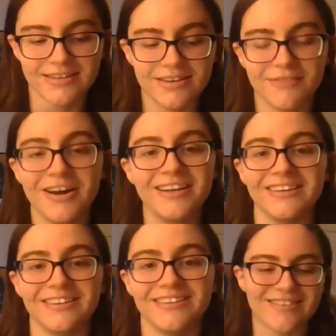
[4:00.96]

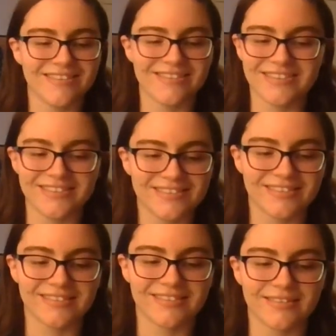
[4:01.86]
Navani. Just,
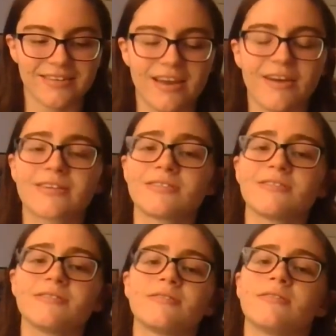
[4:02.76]

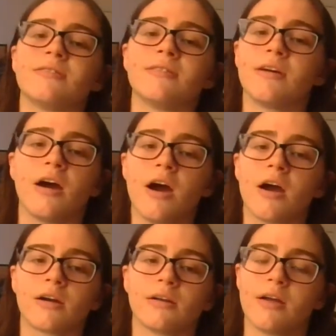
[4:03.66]
characters
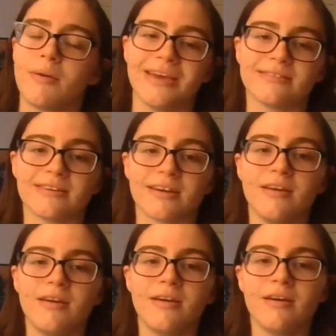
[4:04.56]
are amazing.
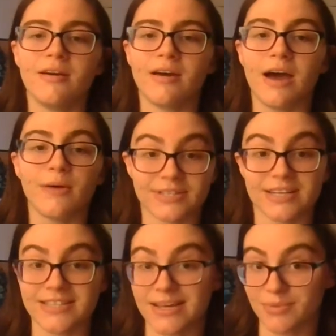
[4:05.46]
I was
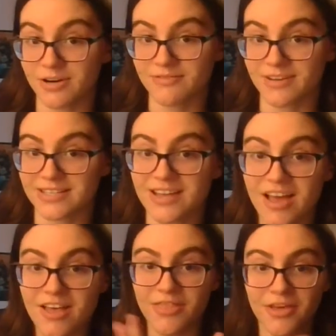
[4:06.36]
gonna say perfect.
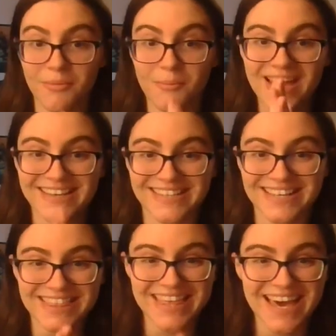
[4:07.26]
The
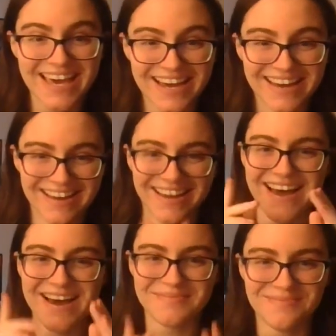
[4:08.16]
amazing thing
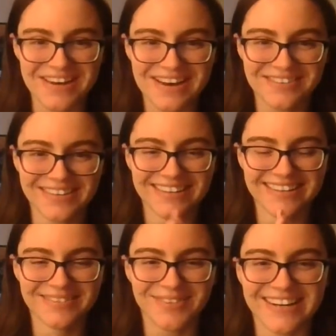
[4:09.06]
about
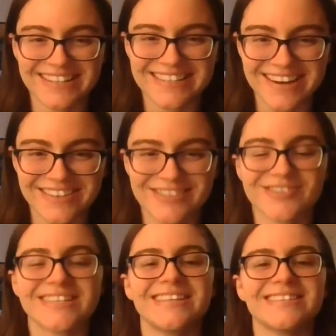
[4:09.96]
Brandon's
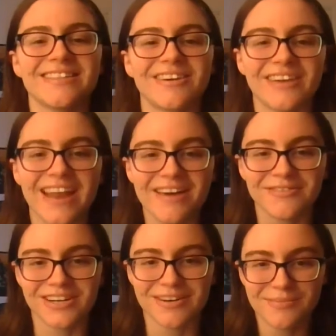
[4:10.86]
characters is that they're
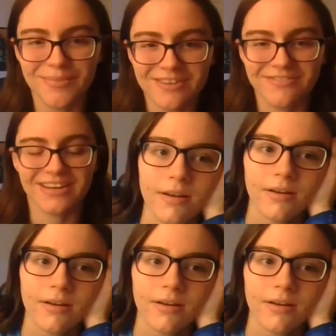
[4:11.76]
never perfect.